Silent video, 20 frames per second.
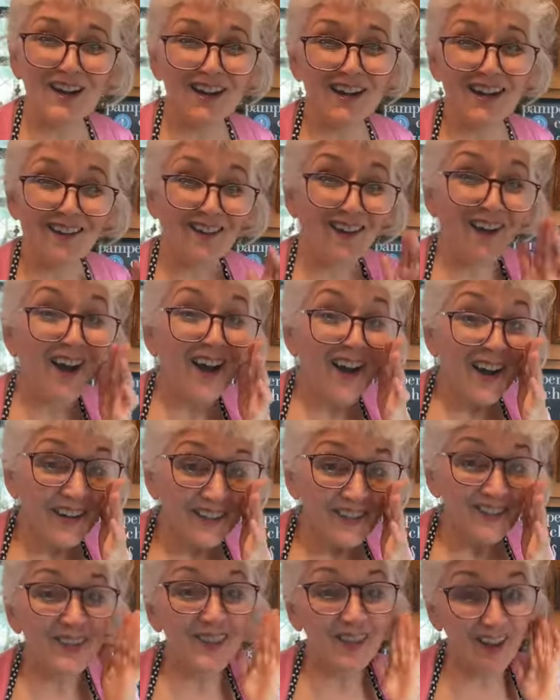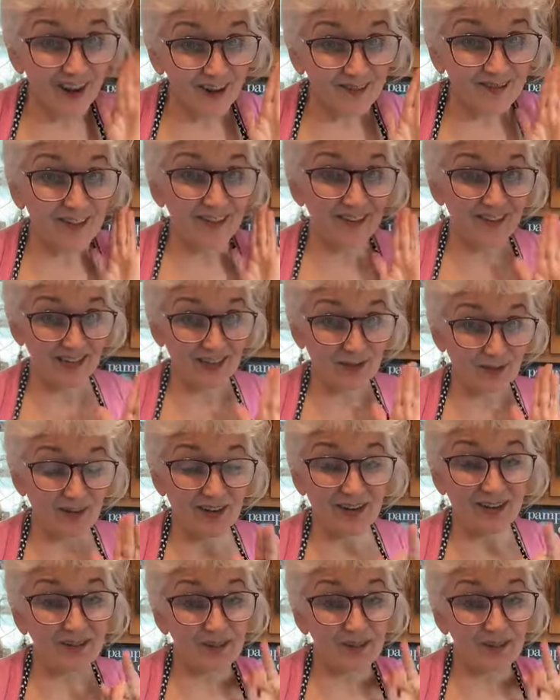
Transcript: one here, I loved this one.